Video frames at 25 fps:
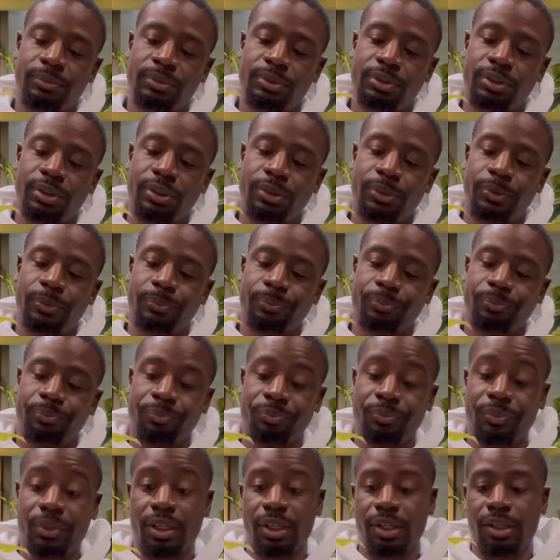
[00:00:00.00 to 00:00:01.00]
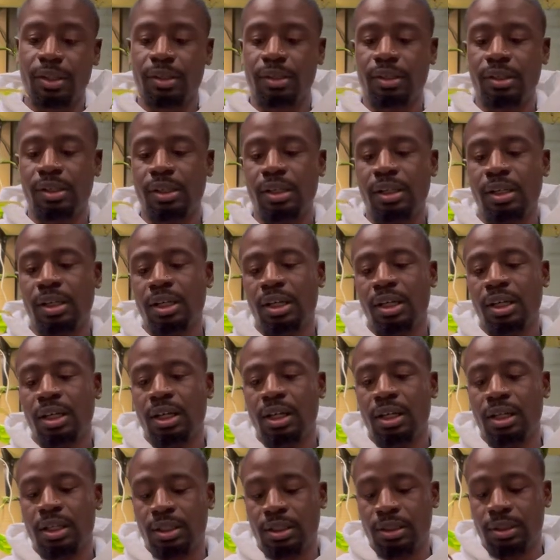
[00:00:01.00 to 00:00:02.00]
So yeah,
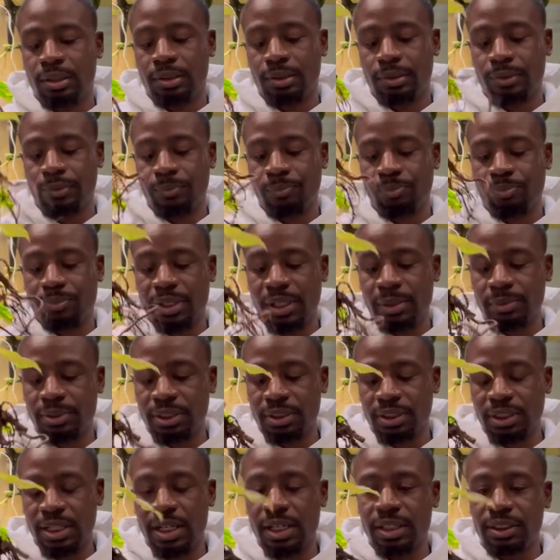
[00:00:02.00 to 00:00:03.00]
I'm just kind